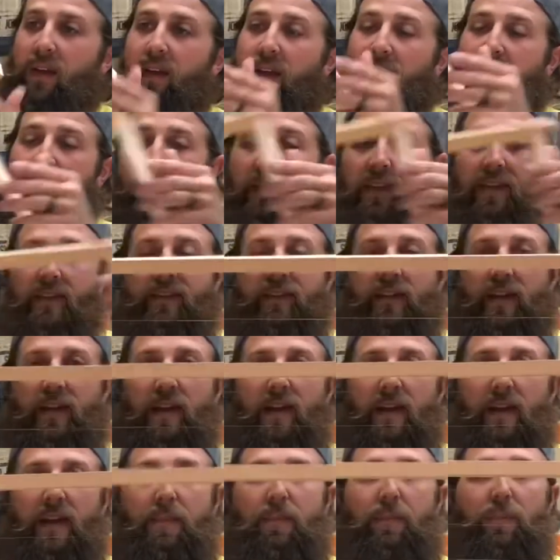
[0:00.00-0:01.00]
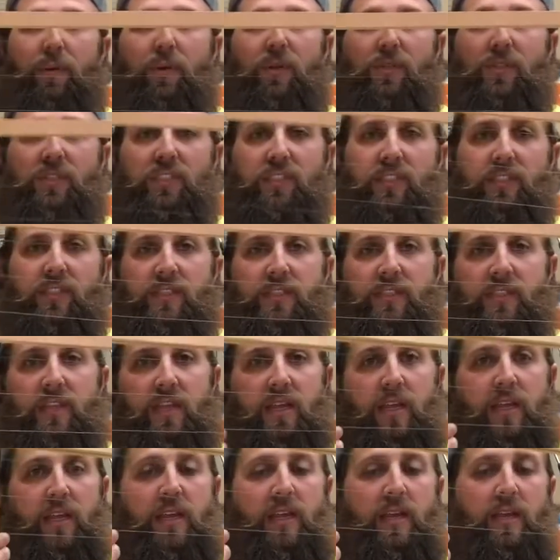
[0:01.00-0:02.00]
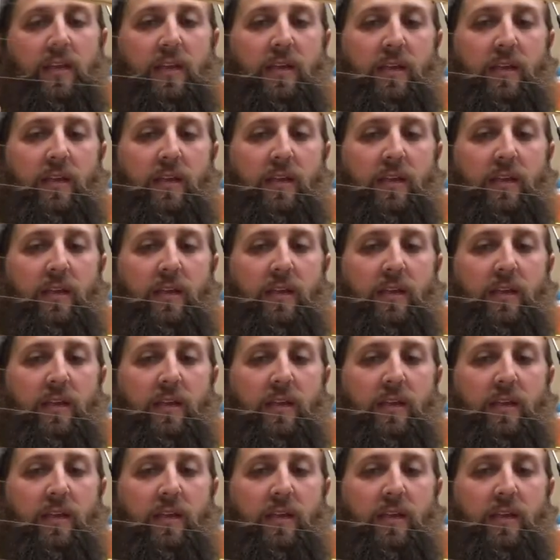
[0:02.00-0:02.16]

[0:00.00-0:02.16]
it pushes the